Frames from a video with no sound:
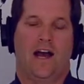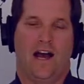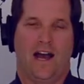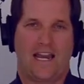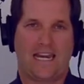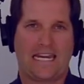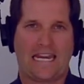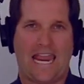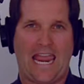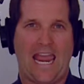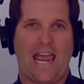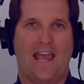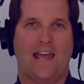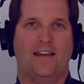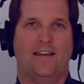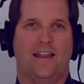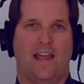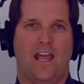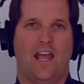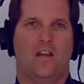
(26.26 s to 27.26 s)
I
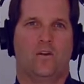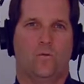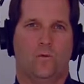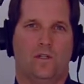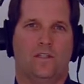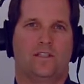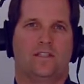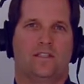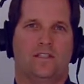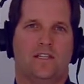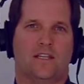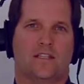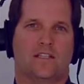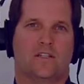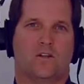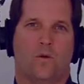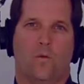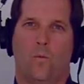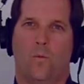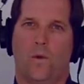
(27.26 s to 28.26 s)
can and will
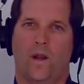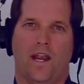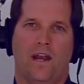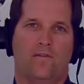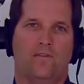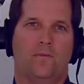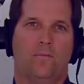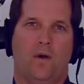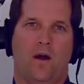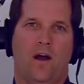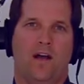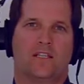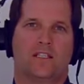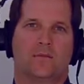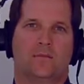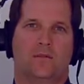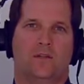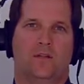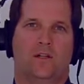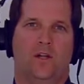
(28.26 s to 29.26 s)
assist whenever
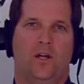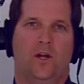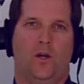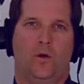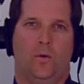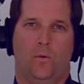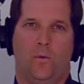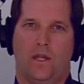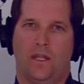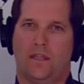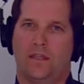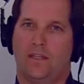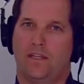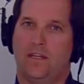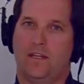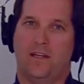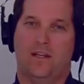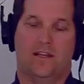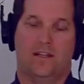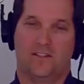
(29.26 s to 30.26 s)
possible with
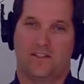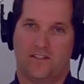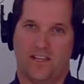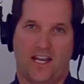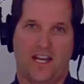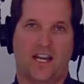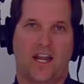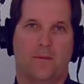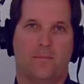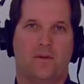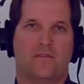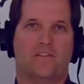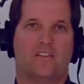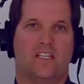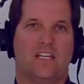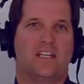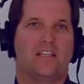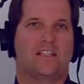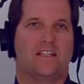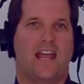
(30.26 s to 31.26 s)
the setting up of
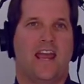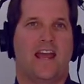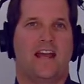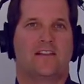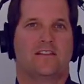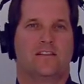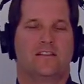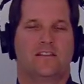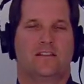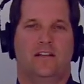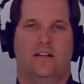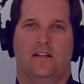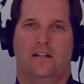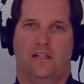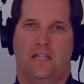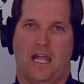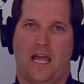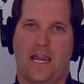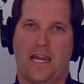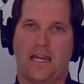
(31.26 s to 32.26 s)
C-stands,
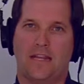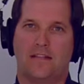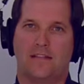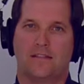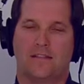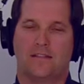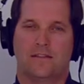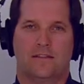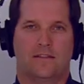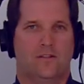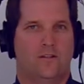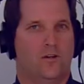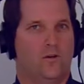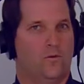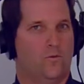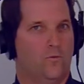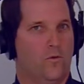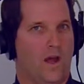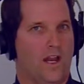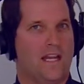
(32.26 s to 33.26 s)
lights,
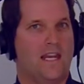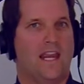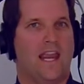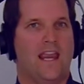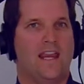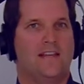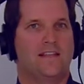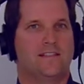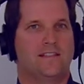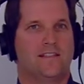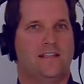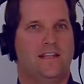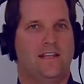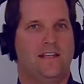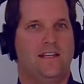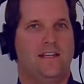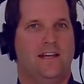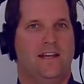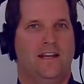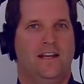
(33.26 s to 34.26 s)
running
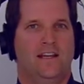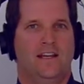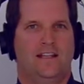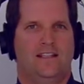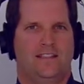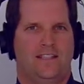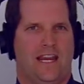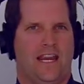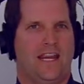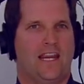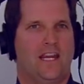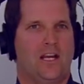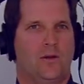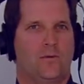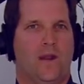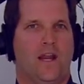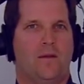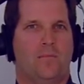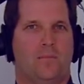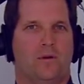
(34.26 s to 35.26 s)
AC, taking
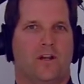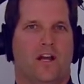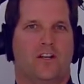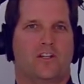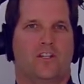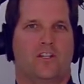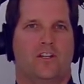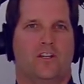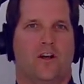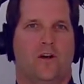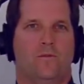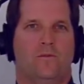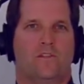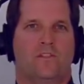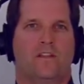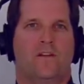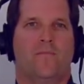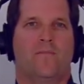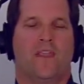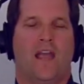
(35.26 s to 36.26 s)
great production
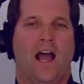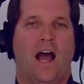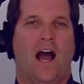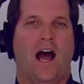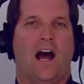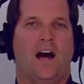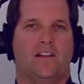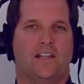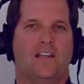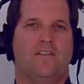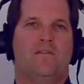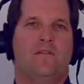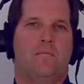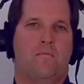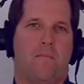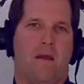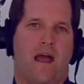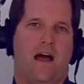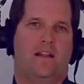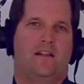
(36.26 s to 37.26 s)
notes. I'll even
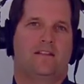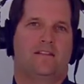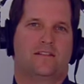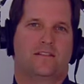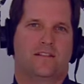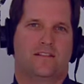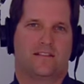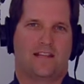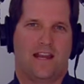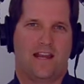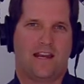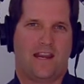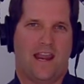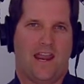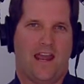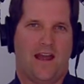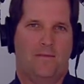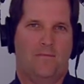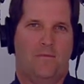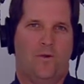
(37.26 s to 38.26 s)
balance the
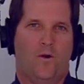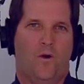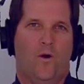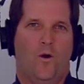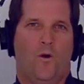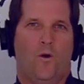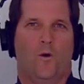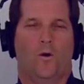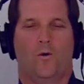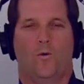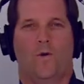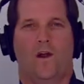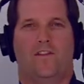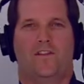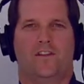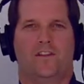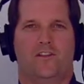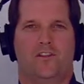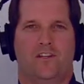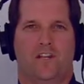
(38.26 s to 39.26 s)
Steadicam or
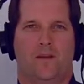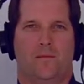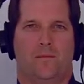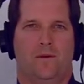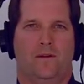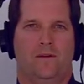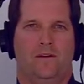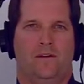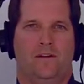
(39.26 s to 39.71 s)
run the jib.